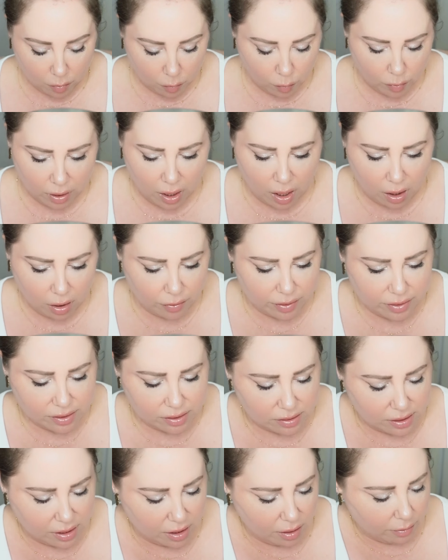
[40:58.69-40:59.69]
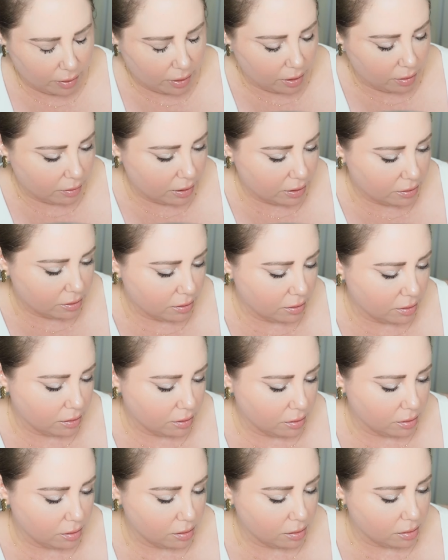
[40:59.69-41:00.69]
What color is this anyway? This
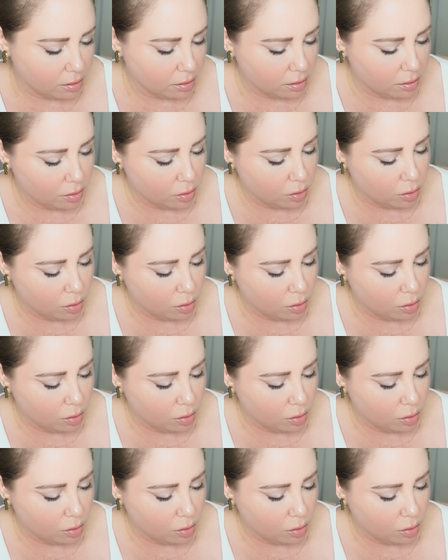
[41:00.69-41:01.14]
is